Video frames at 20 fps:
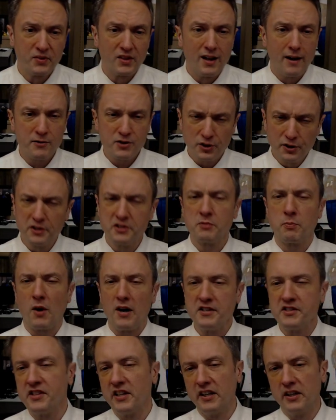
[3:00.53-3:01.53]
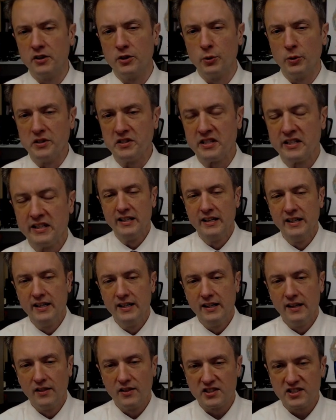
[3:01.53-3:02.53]
I was a little surprised they didn't do it
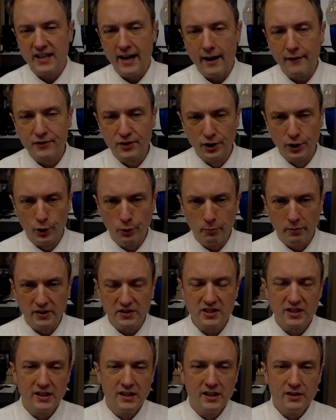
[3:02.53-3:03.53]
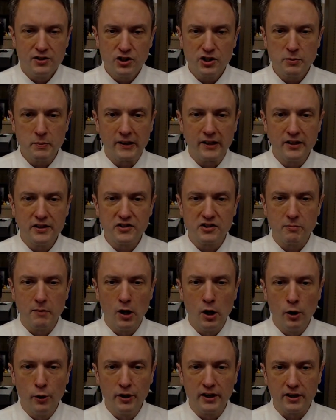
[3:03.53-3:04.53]
this afternoon, but just because
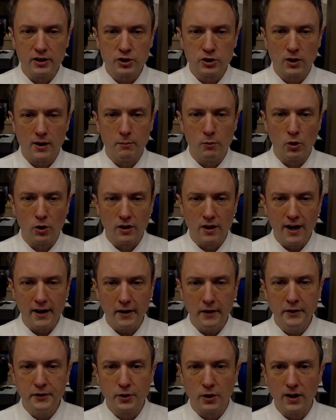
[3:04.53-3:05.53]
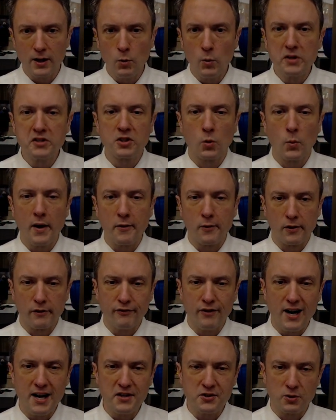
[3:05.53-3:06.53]
Mahoning and Trumbull are not under a winter weather
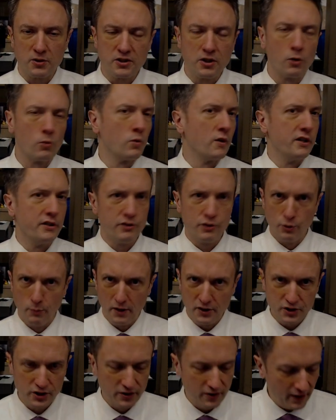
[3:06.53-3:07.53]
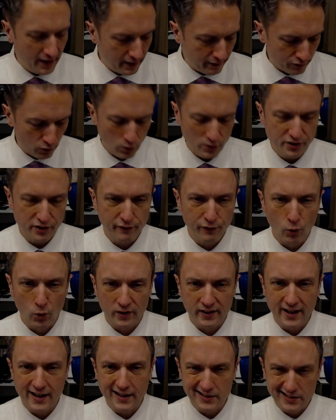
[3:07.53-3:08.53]
advisory, don't read too much into that. Of course, the
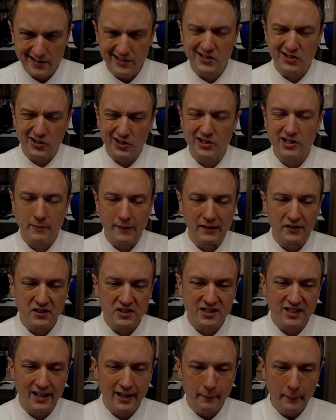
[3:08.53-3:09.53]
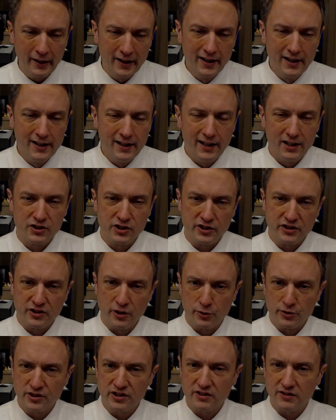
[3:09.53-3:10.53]
forecast is just about the same. It's just
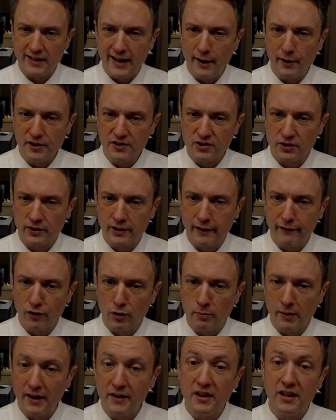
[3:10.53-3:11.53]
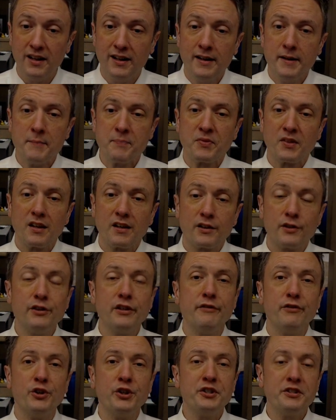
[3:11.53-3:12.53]
those counties are covered by the
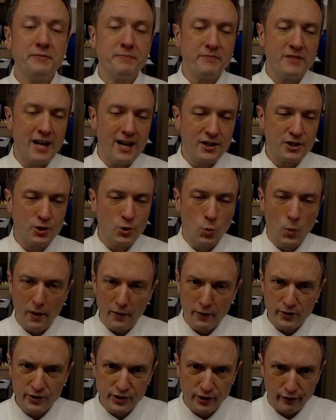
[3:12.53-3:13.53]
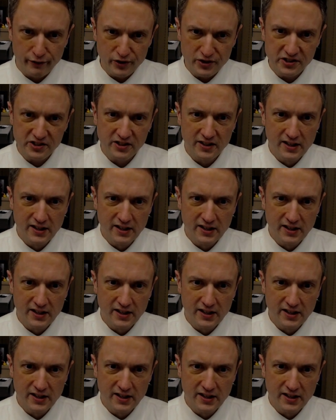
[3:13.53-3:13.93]
Cleveland National Weather Service